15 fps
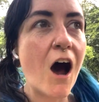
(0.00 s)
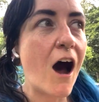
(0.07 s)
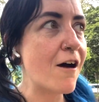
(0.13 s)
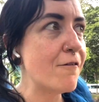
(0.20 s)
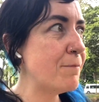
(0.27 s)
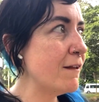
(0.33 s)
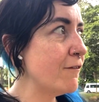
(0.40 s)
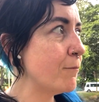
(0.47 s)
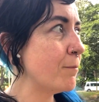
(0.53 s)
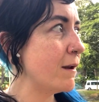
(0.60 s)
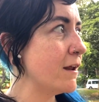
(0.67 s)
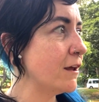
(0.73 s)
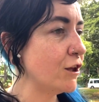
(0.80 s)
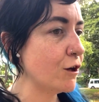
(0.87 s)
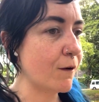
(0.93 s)
I've been
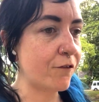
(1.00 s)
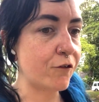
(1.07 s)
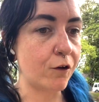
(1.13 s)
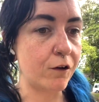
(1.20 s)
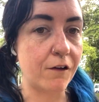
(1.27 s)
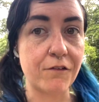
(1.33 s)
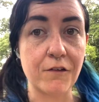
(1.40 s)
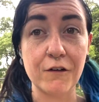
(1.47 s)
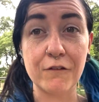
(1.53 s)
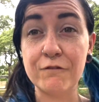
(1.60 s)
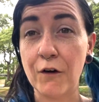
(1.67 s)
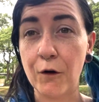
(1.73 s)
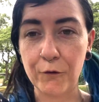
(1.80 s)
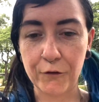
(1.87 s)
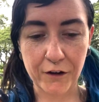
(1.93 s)
spending US dollars that are
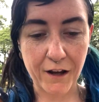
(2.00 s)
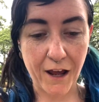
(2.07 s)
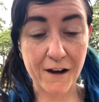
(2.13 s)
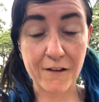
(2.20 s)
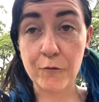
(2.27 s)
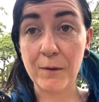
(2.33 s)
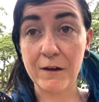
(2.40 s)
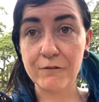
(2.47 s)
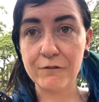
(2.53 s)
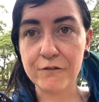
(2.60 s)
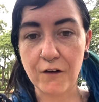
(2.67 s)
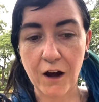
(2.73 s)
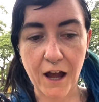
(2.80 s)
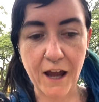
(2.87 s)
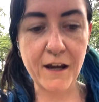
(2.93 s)
folded and it's been
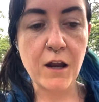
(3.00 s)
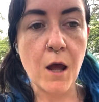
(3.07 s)
fine,